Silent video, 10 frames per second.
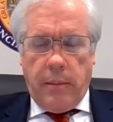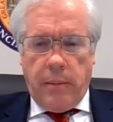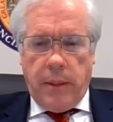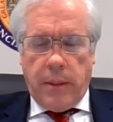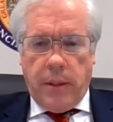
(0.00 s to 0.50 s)

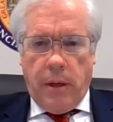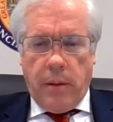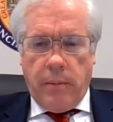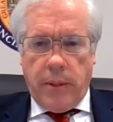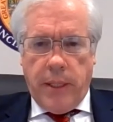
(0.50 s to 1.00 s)

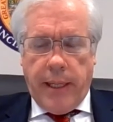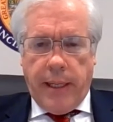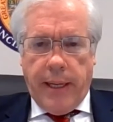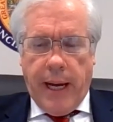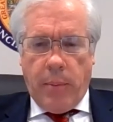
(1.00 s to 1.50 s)
start seeking
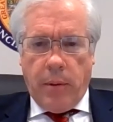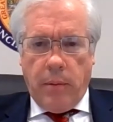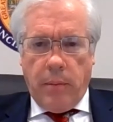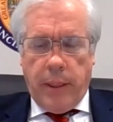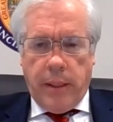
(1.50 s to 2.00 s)

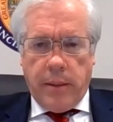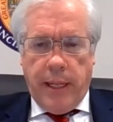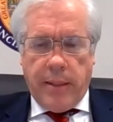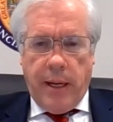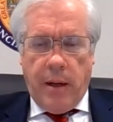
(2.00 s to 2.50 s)
capital, because
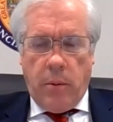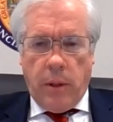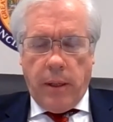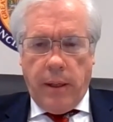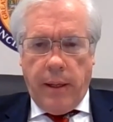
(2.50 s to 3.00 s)
that's how
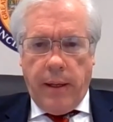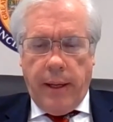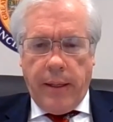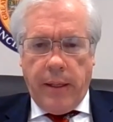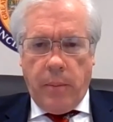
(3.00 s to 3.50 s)
we're going to
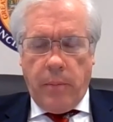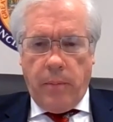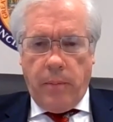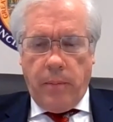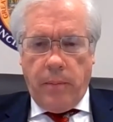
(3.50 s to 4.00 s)
end up
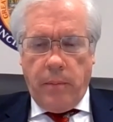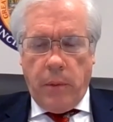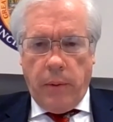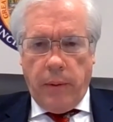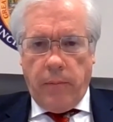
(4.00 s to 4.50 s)

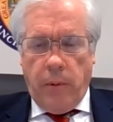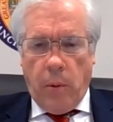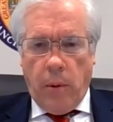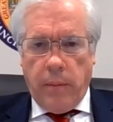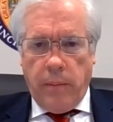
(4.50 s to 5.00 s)
moving
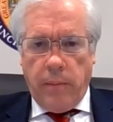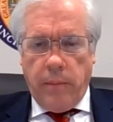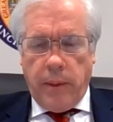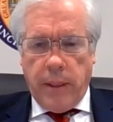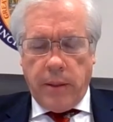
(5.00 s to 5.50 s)
forward
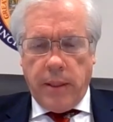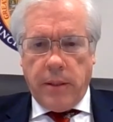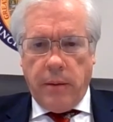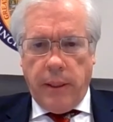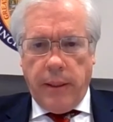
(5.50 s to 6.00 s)

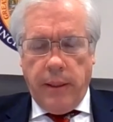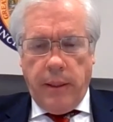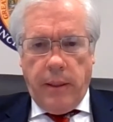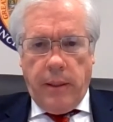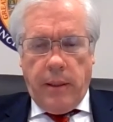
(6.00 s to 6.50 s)
consistently.
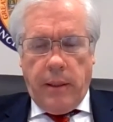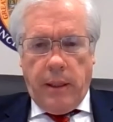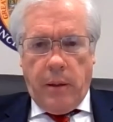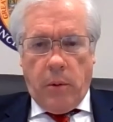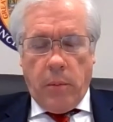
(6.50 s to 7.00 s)

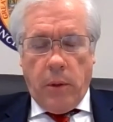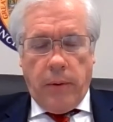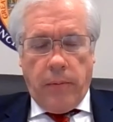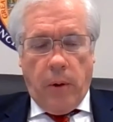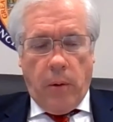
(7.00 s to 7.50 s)
We're
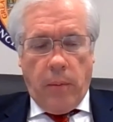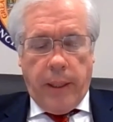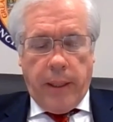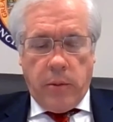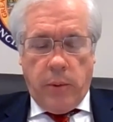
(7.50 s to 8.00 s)
moving forward
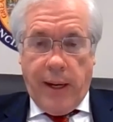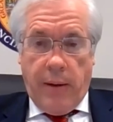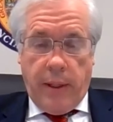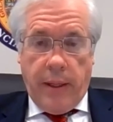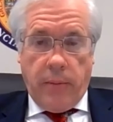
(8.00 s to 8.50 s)
because we have
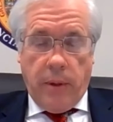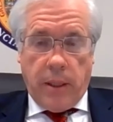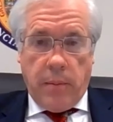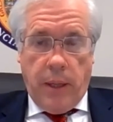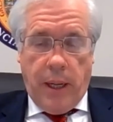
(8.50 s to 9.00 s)
an
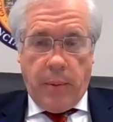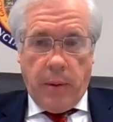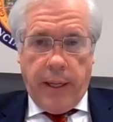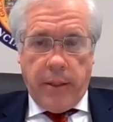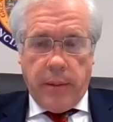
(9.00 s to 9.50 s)
influx of
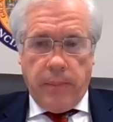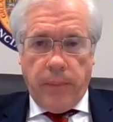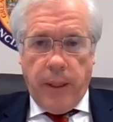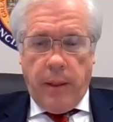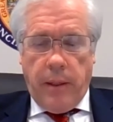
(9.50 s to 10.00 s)
population.
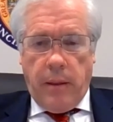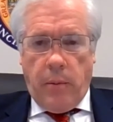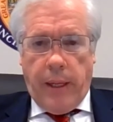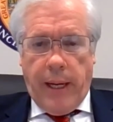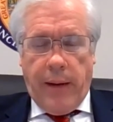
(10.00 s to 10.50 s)

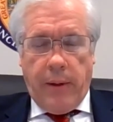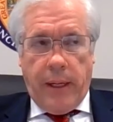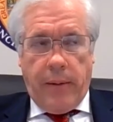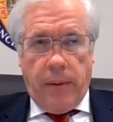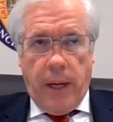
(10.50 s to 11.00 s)
We have
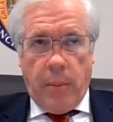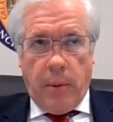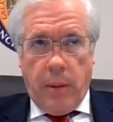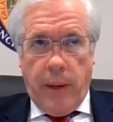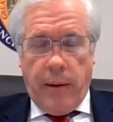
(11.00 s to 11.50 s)
a
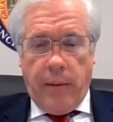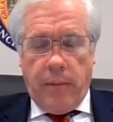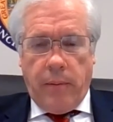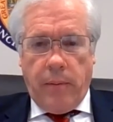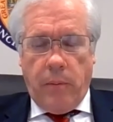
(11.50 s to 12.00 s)
phenomenal amount of
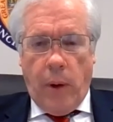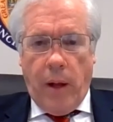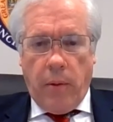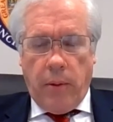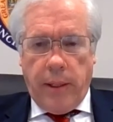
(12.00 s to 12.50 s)

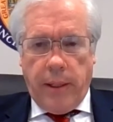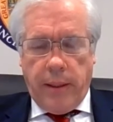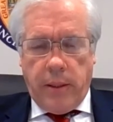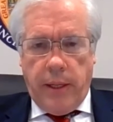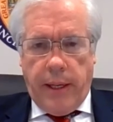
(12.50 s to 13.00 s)
wealth in
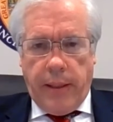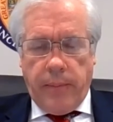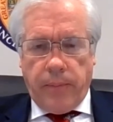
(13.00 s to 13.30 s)
the state.